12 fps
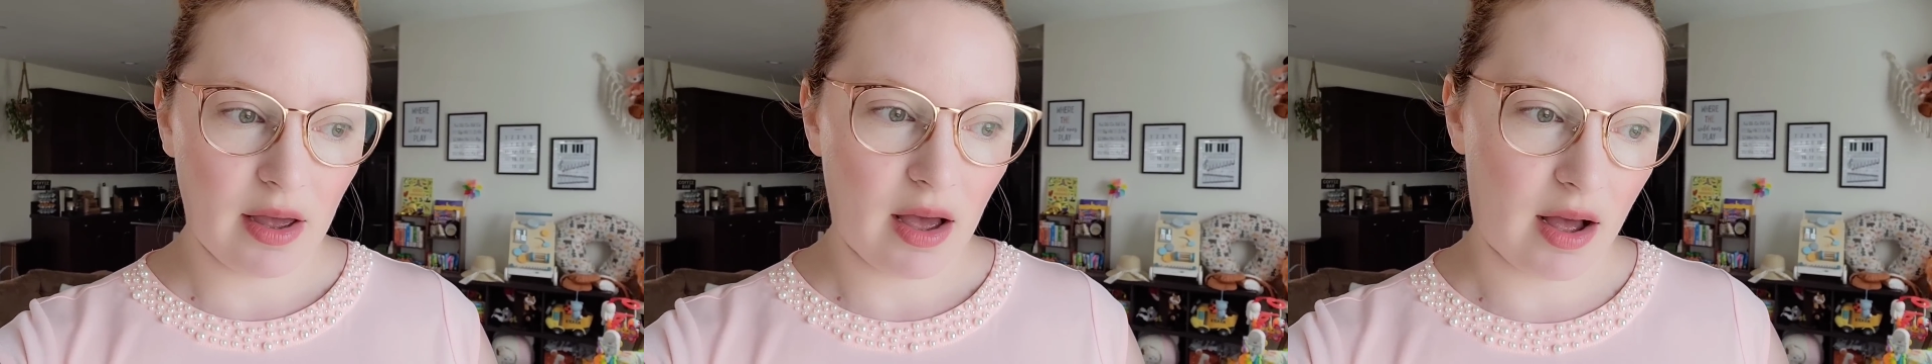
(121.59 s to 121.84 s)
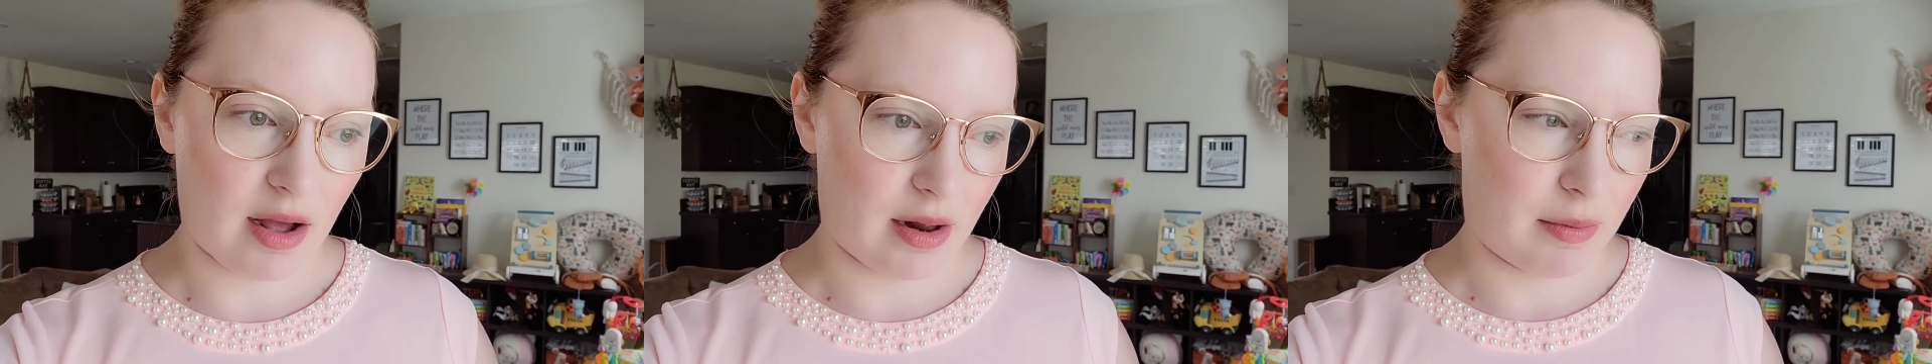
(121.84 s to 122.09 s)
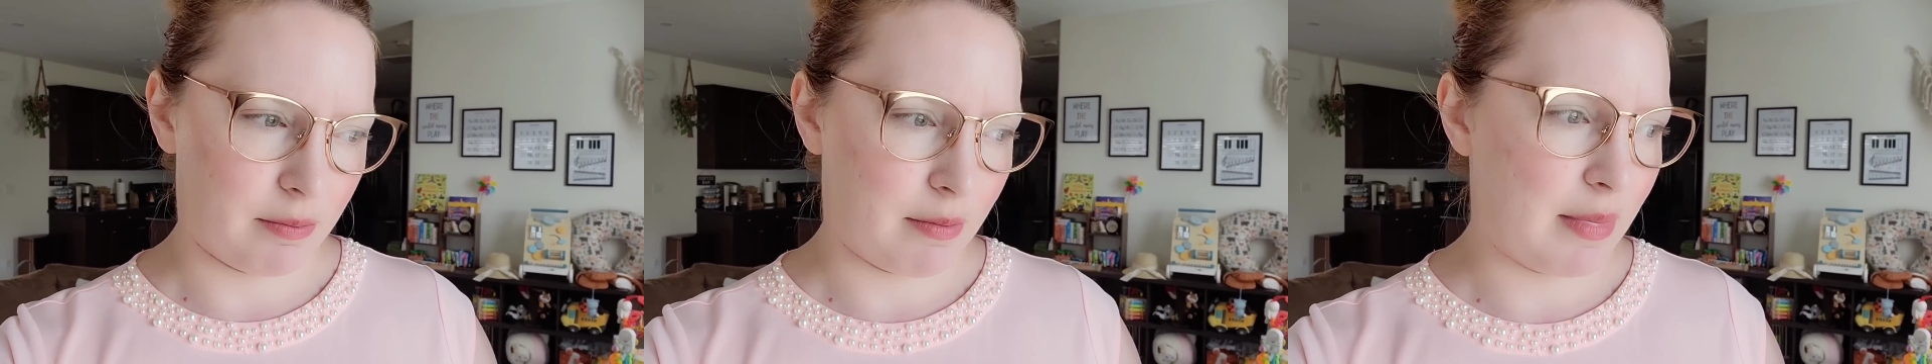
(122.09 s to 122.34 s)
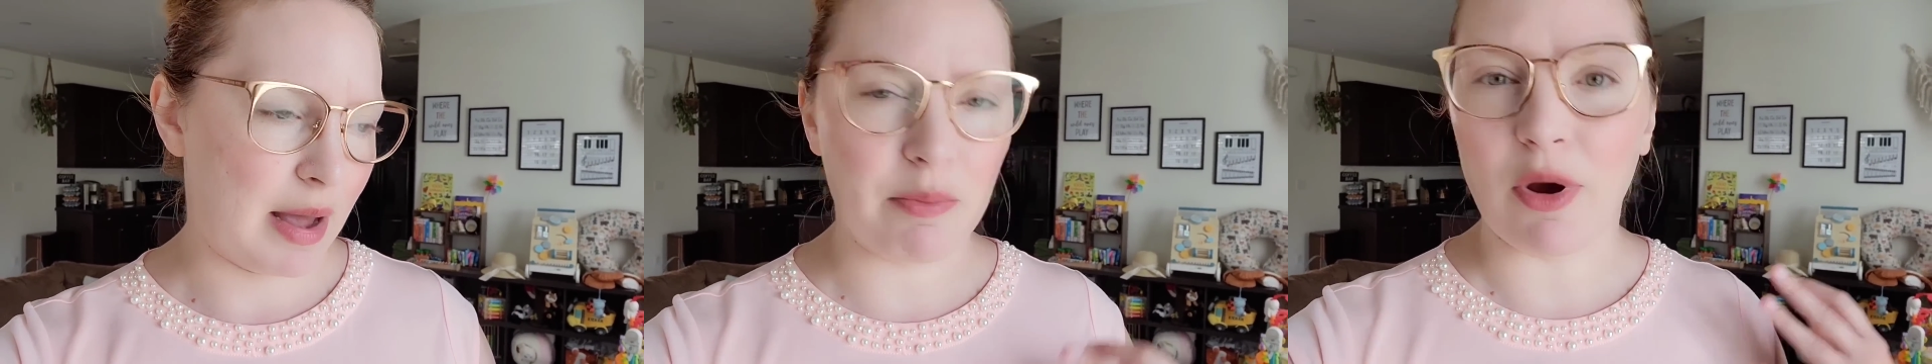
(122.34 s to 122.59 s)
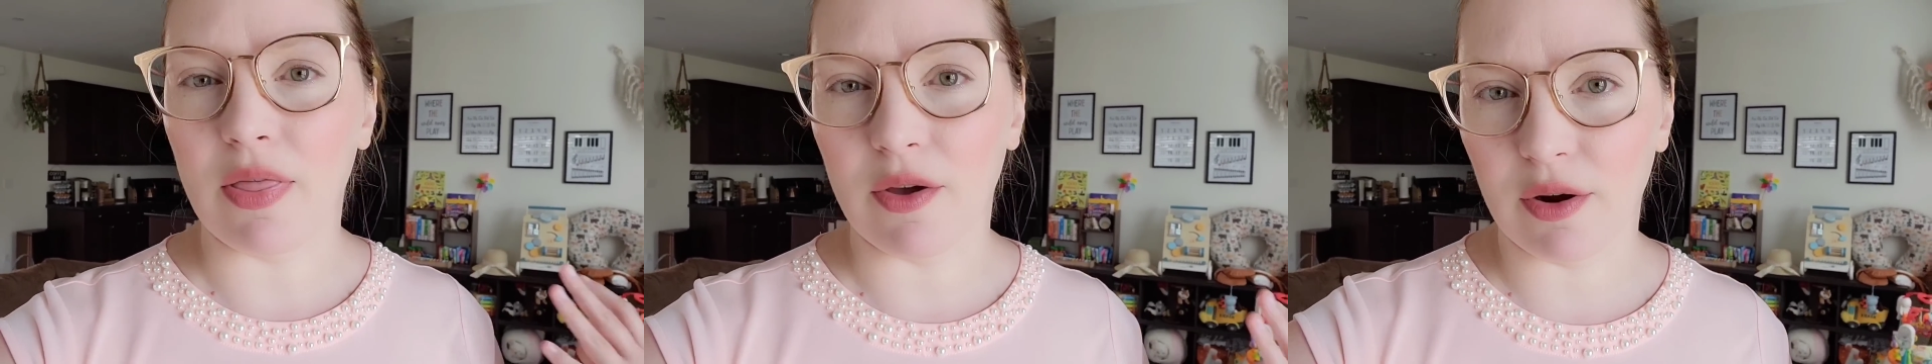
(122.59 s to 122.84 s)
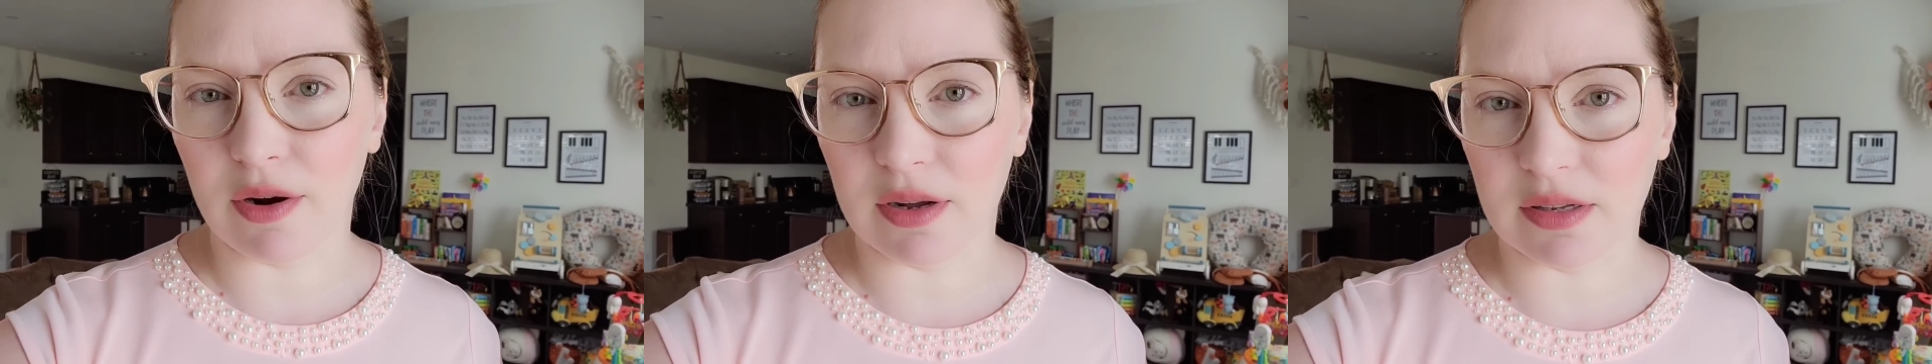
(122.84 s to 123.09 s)
Um, my
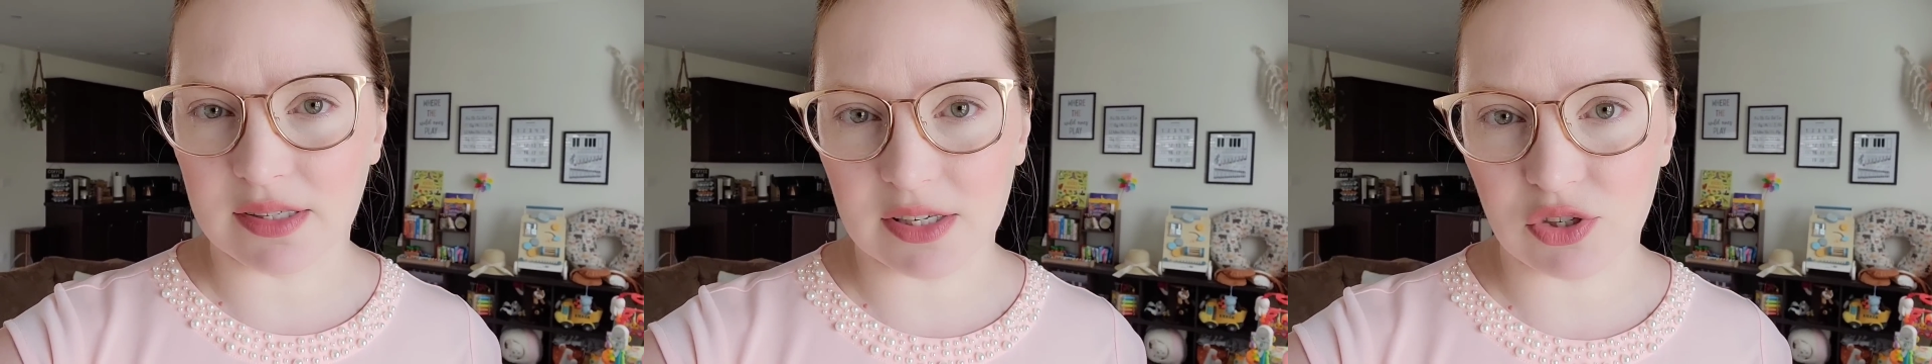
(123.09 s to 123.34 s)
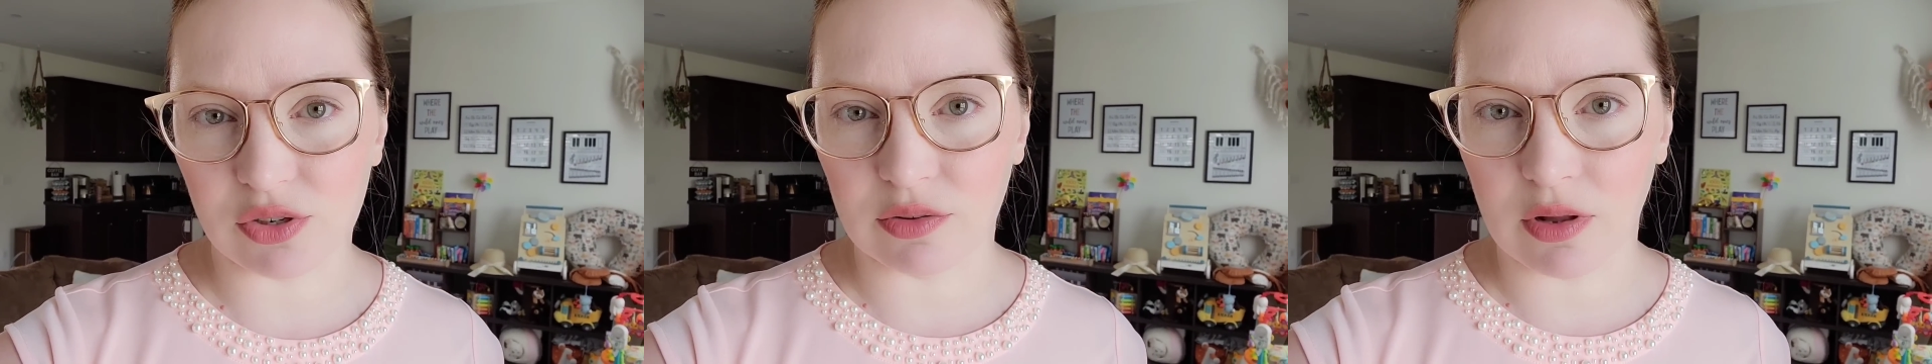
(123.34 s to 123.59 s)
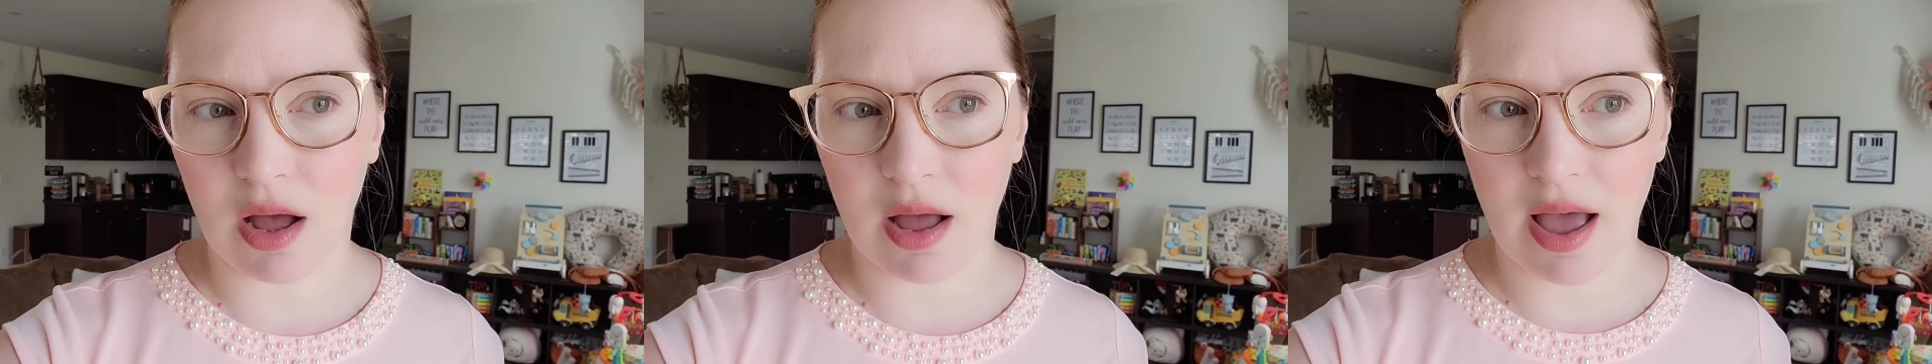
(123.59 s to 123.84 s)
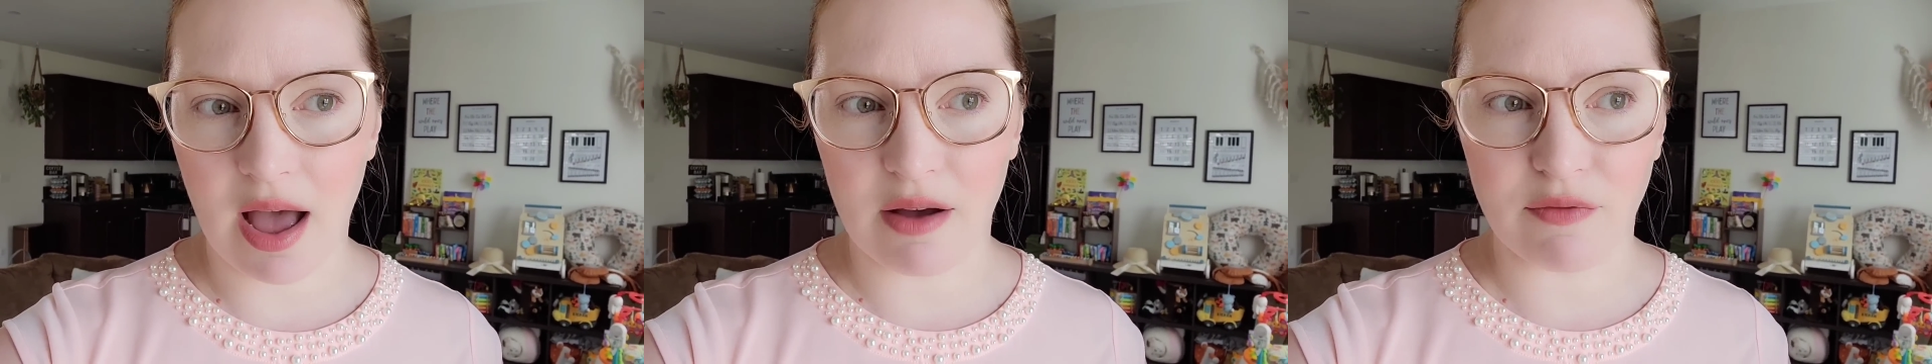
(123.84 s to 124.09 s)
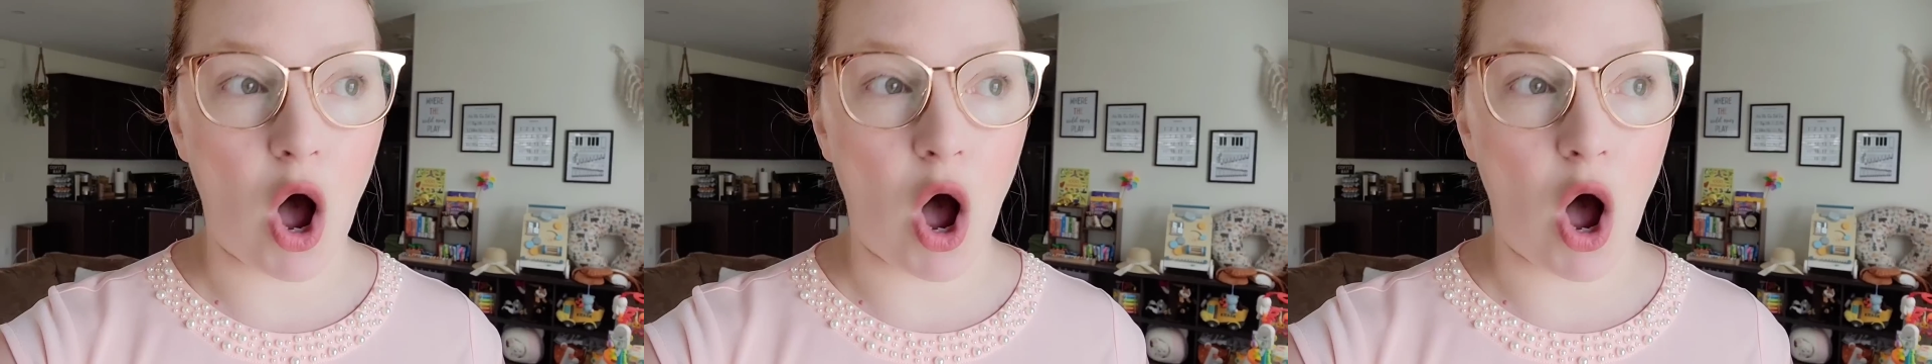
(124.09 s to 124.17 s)
brother and sister-in-law have